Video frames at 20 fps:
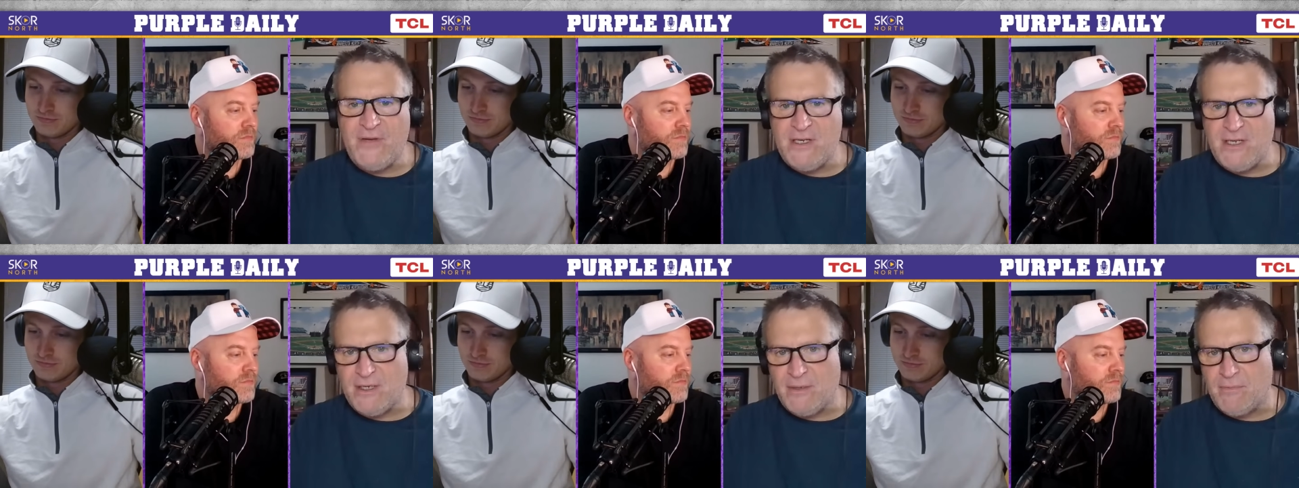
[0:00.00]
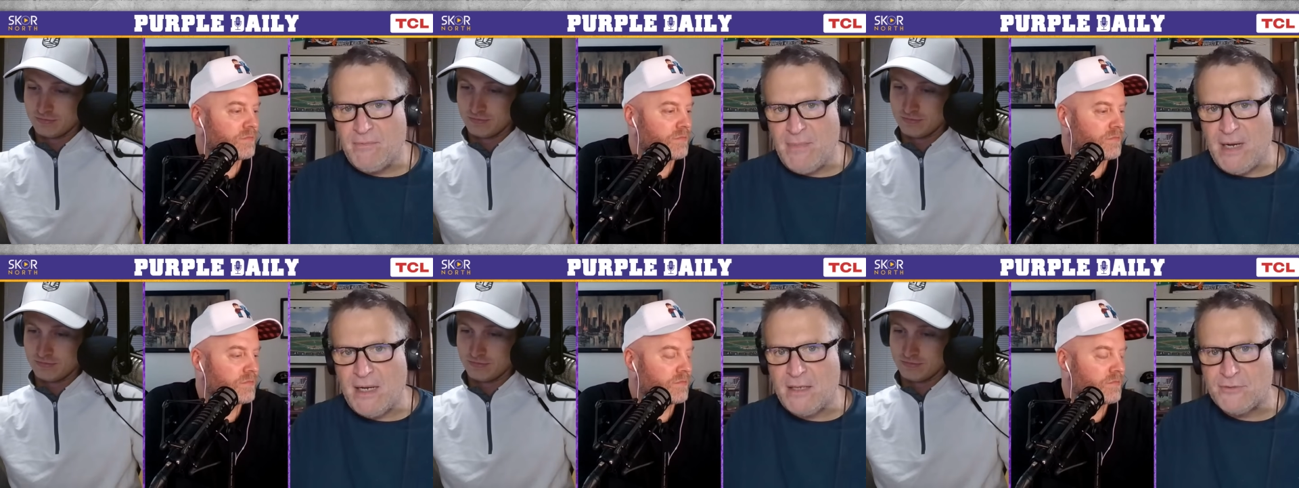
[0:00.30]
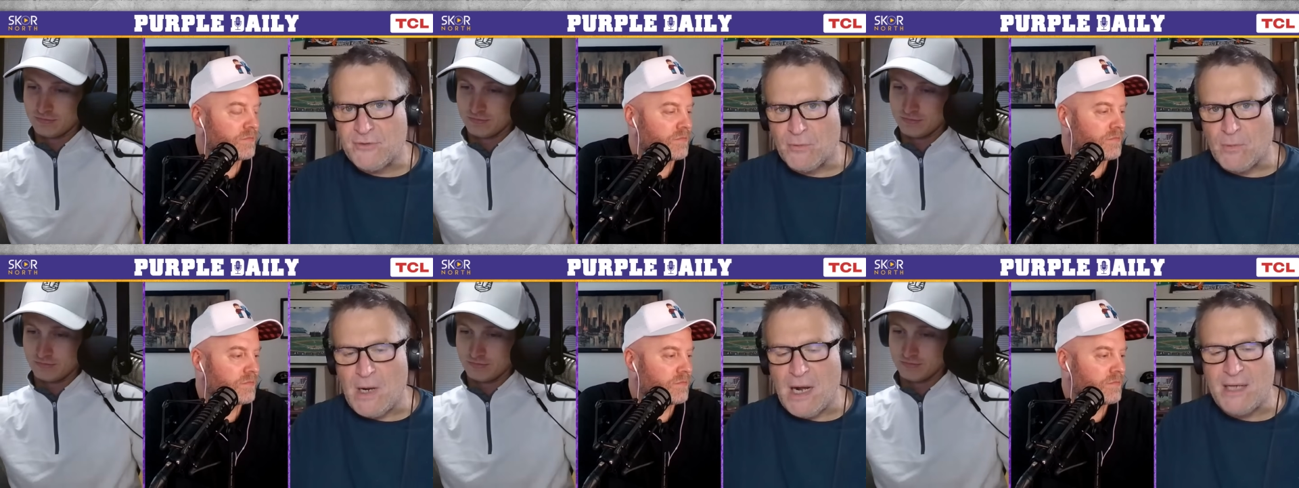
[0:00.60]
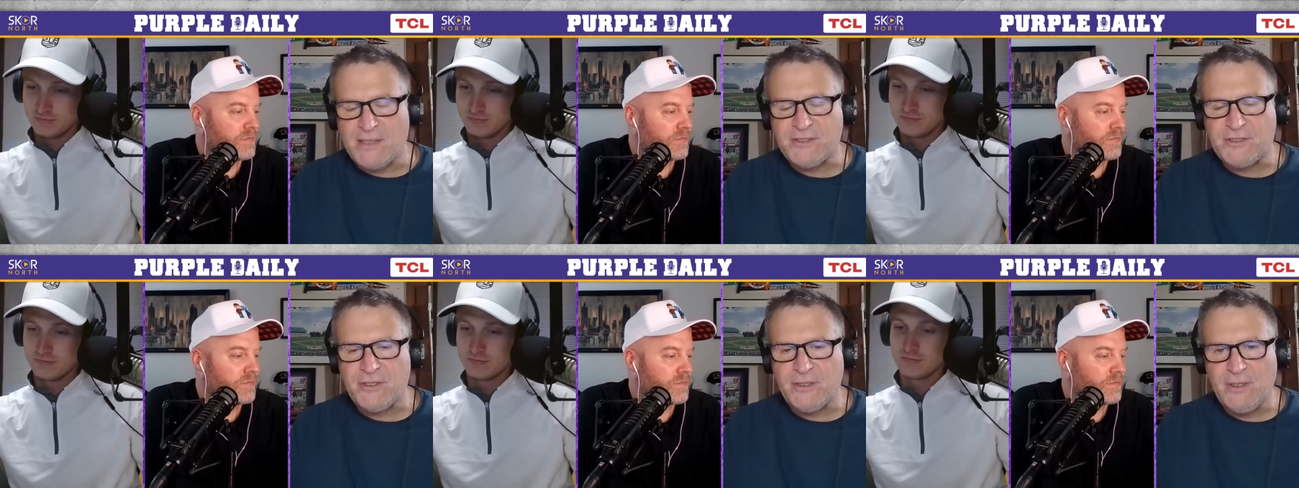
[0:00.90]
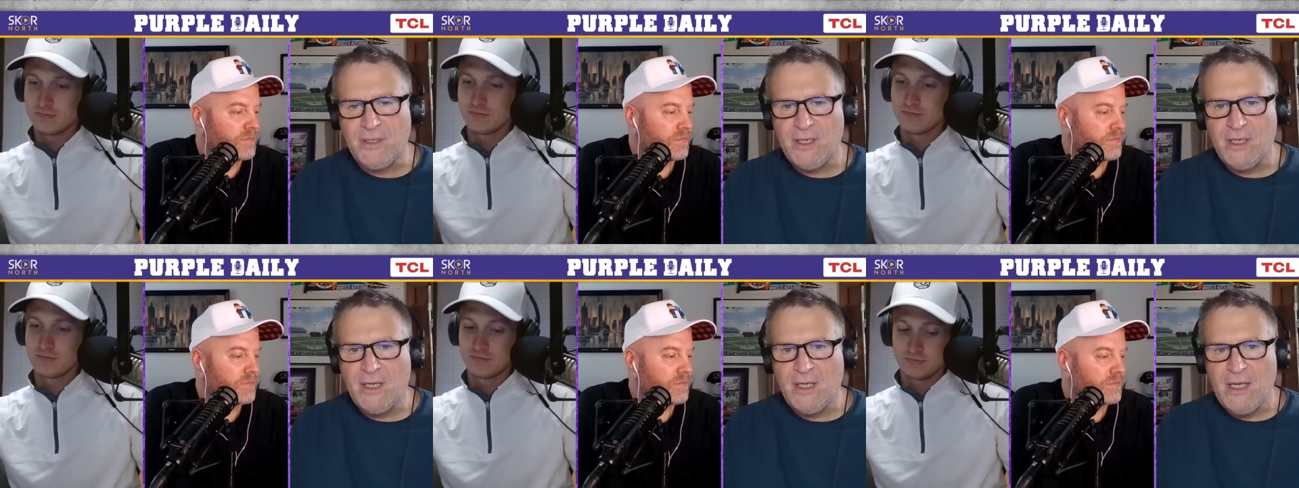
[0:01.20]
Speaker 1: if he didn't make the roster.
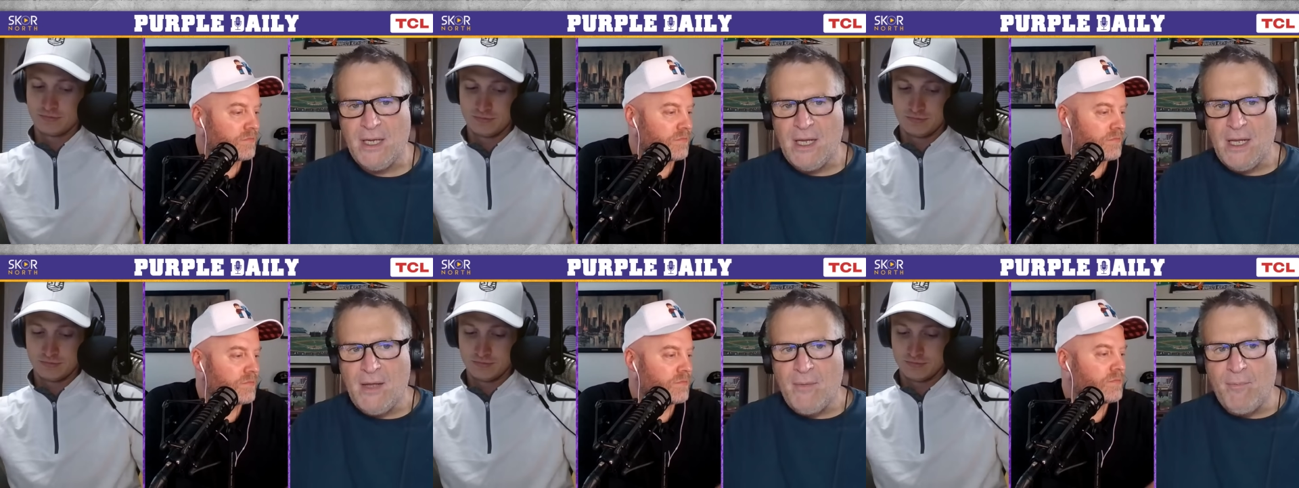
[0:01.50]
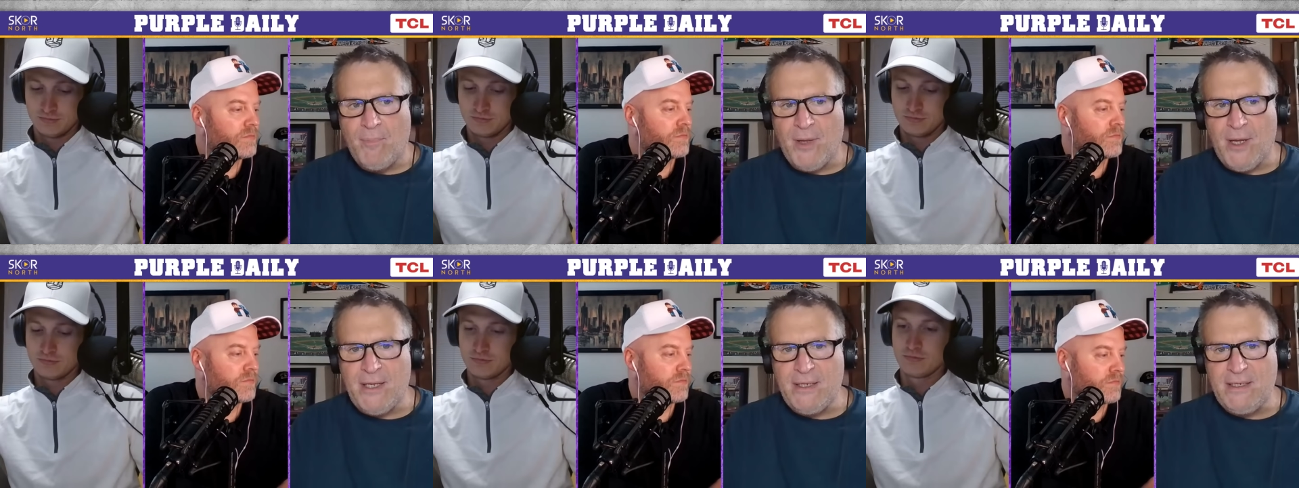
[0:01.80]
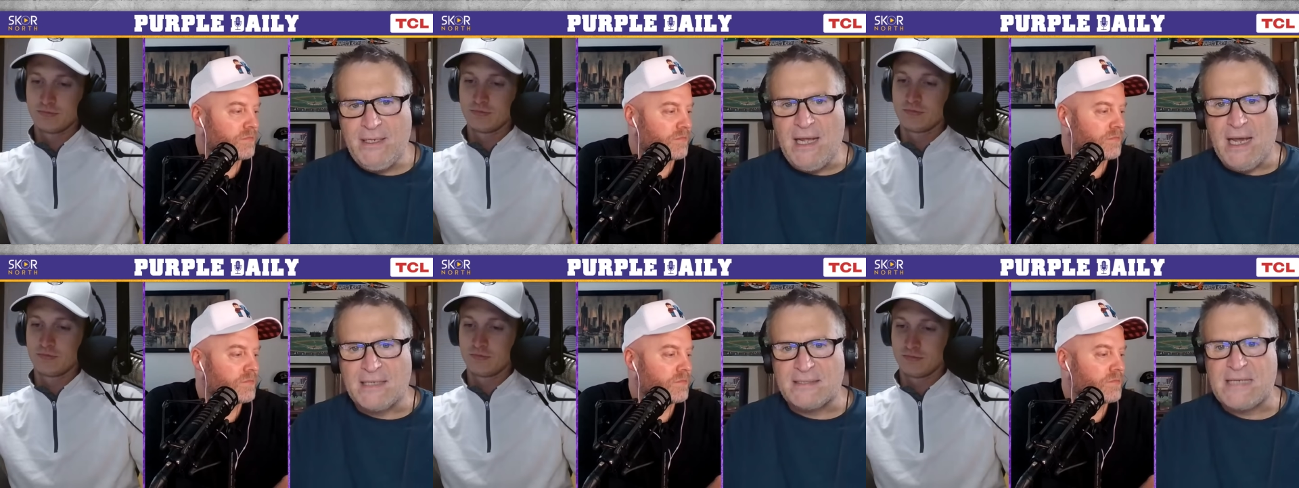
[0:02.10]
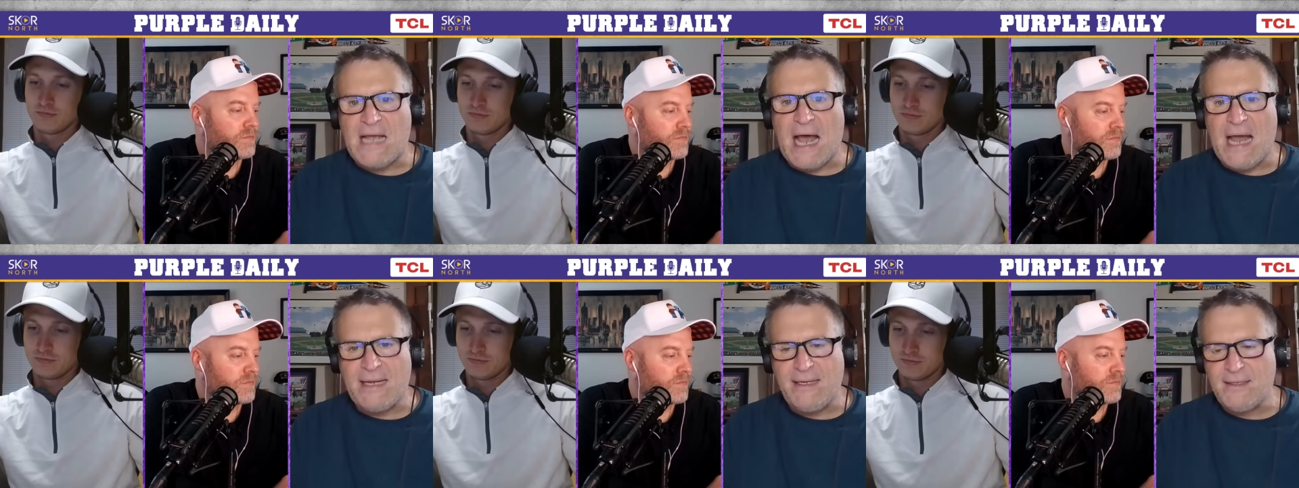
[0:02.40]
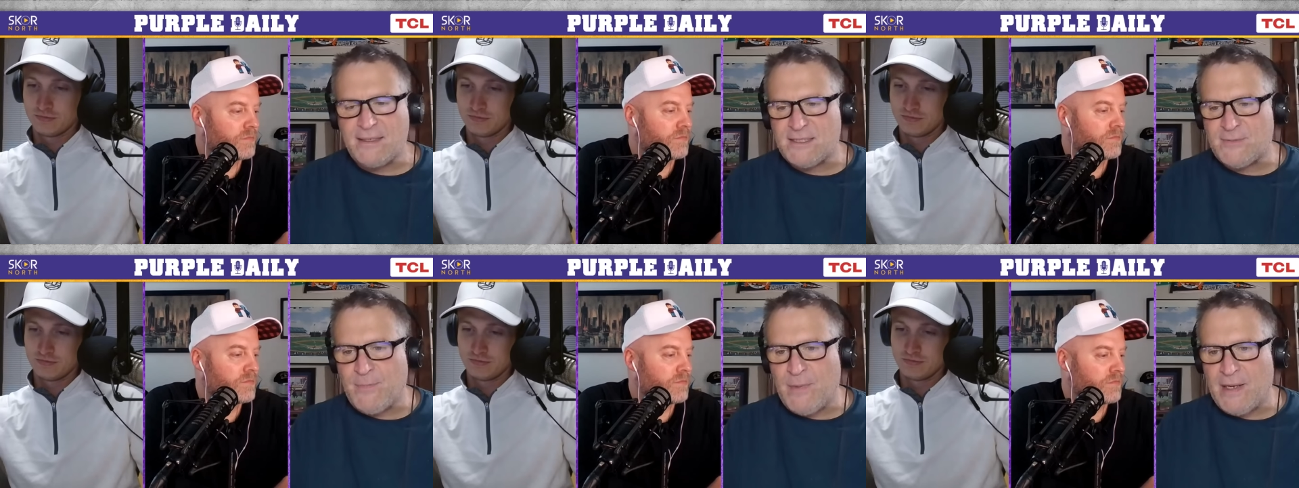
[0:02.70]
But yes, I
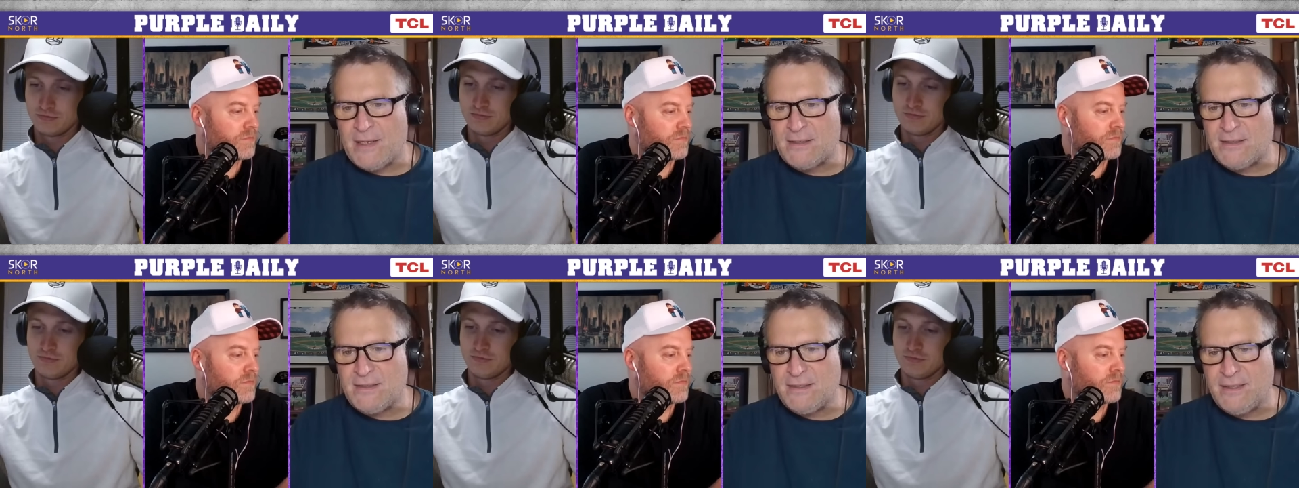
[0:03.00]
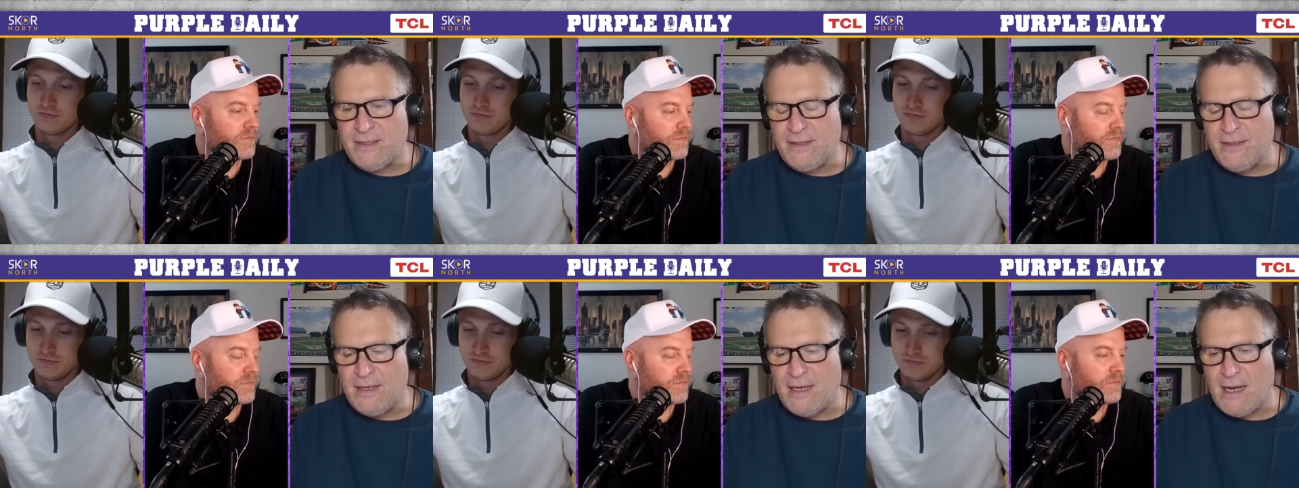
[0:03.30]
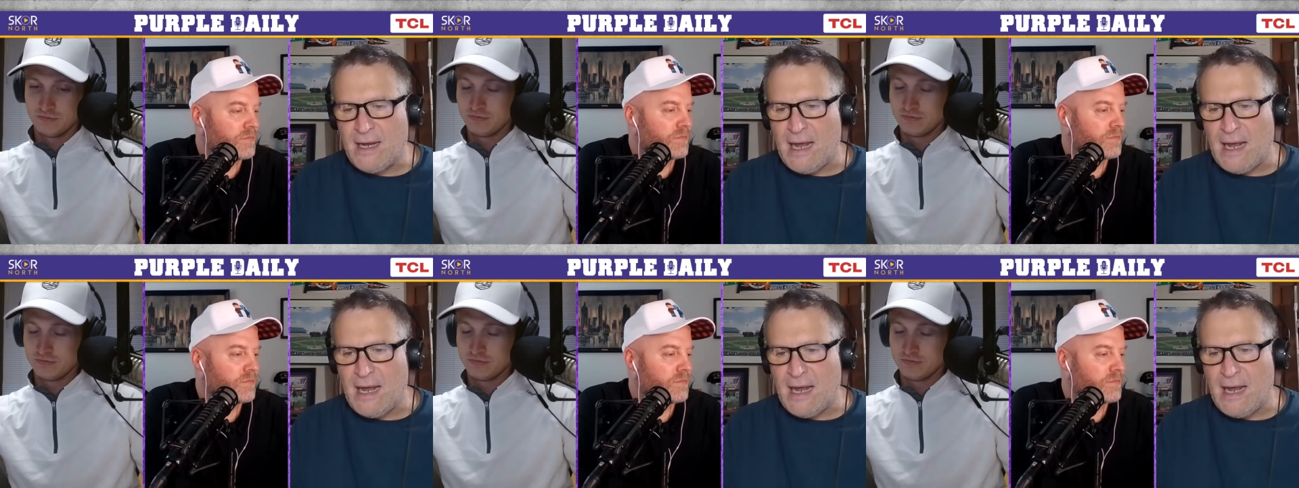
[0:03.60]
expected,